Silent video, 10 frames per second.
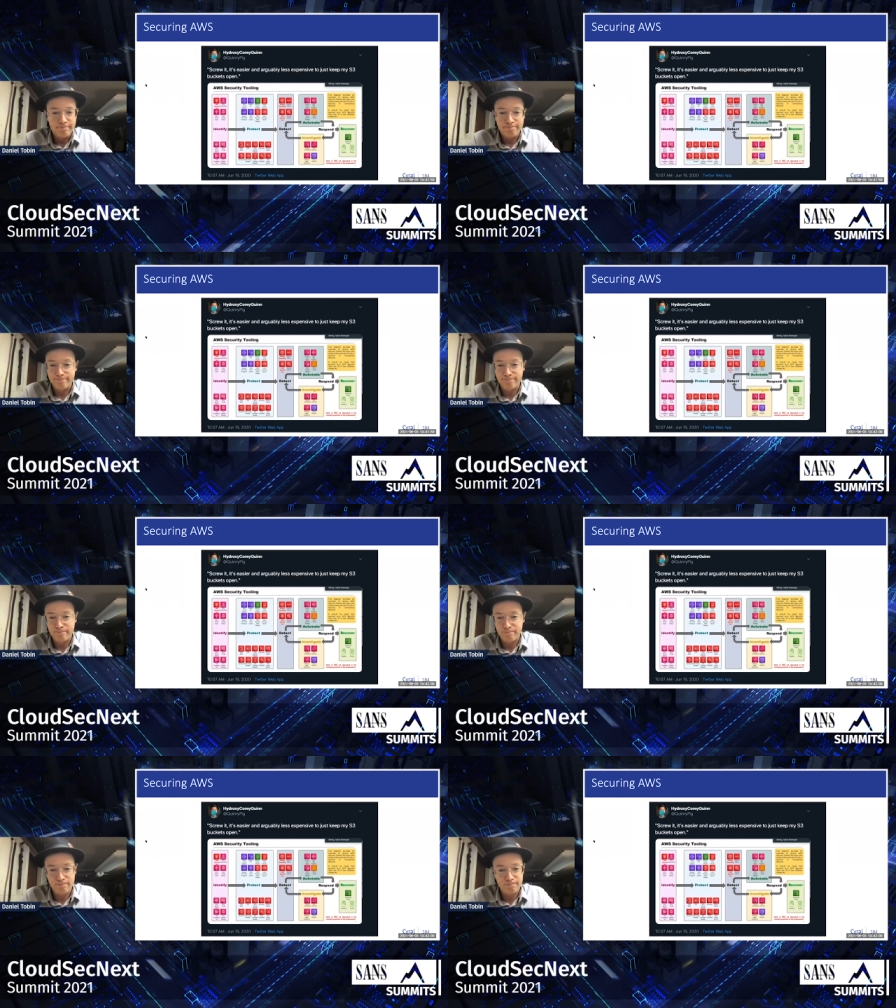
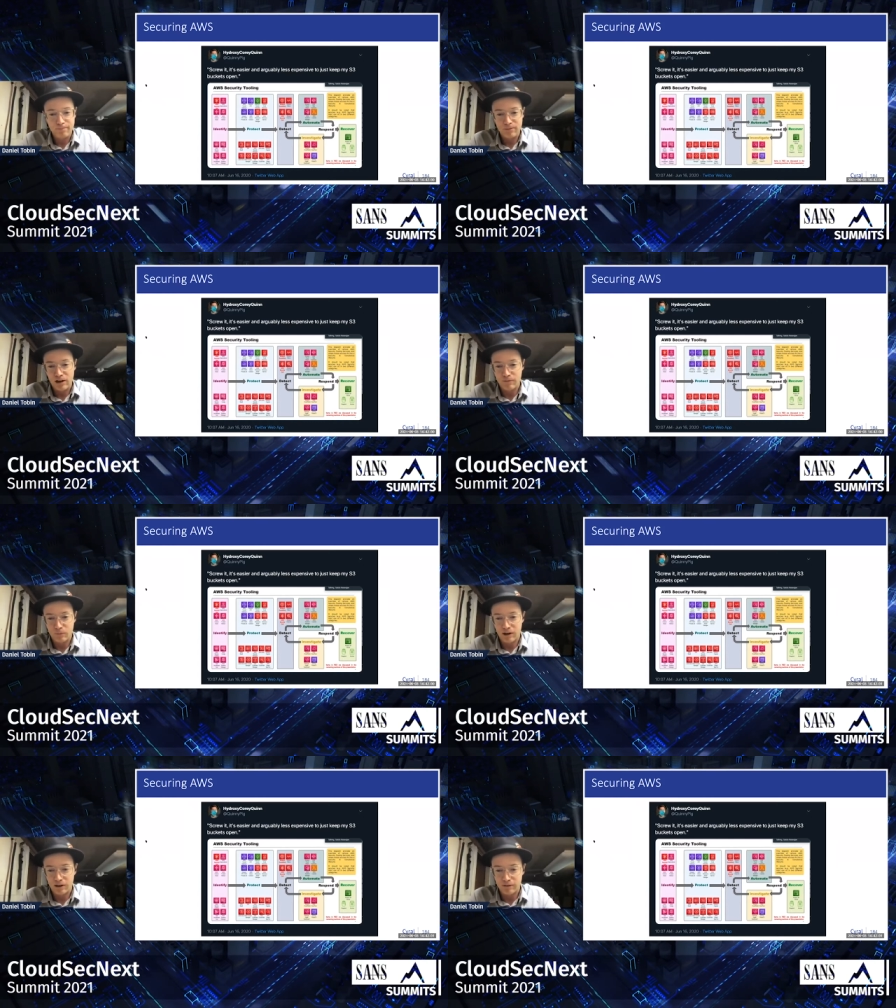Mm, never
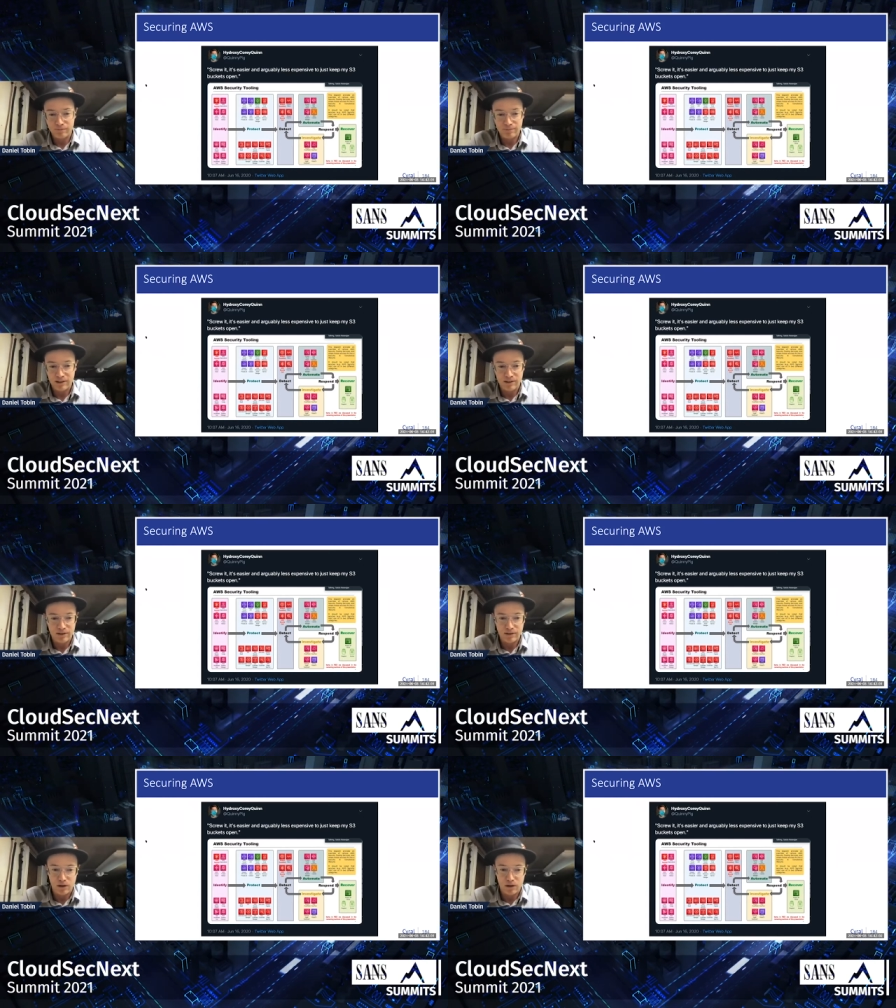mind, this
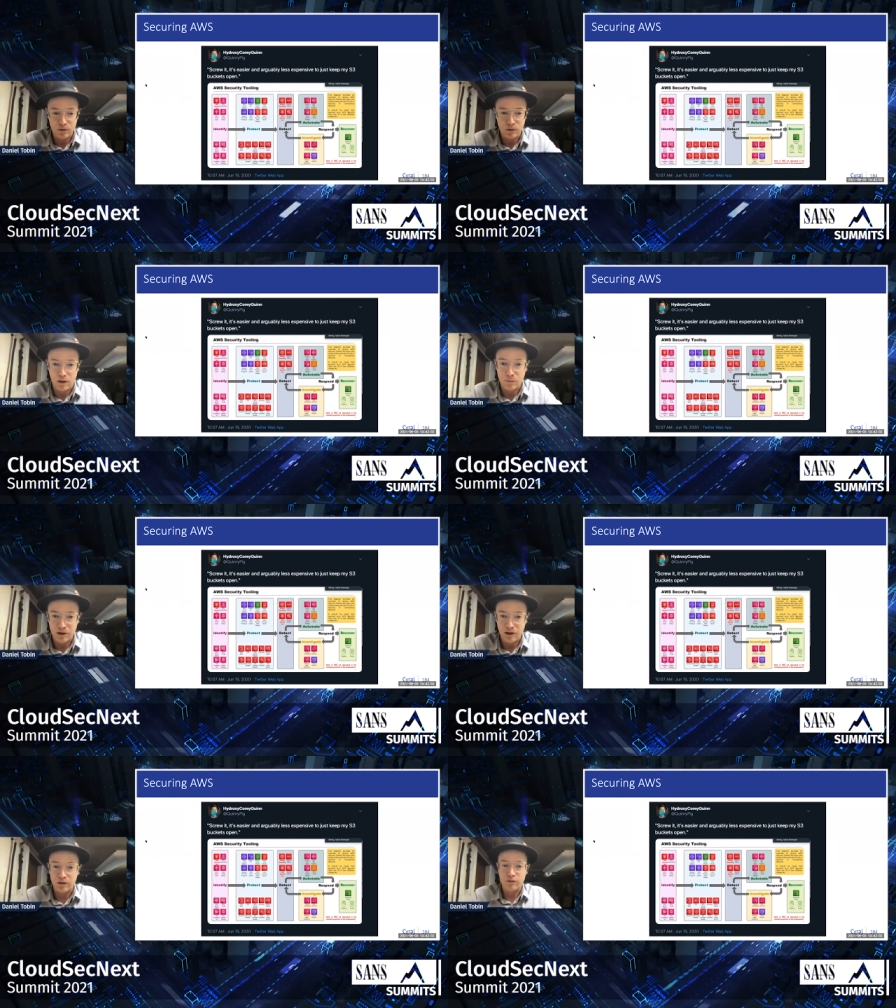is all too
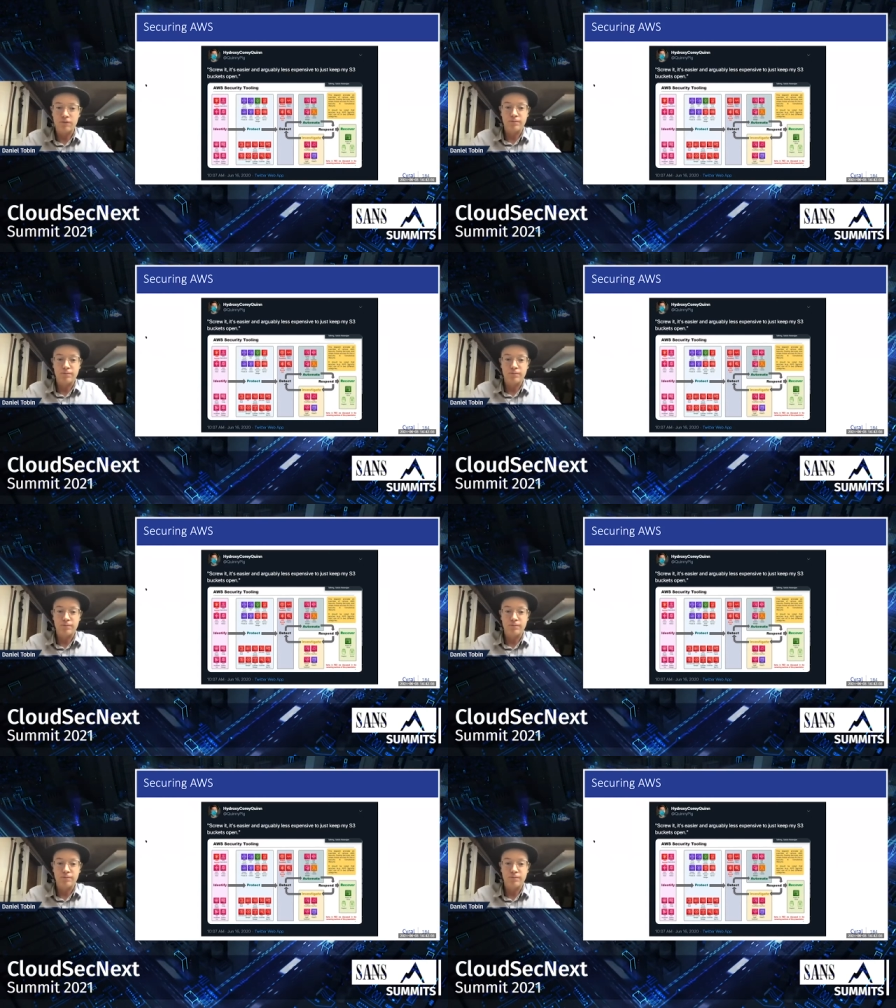complicated.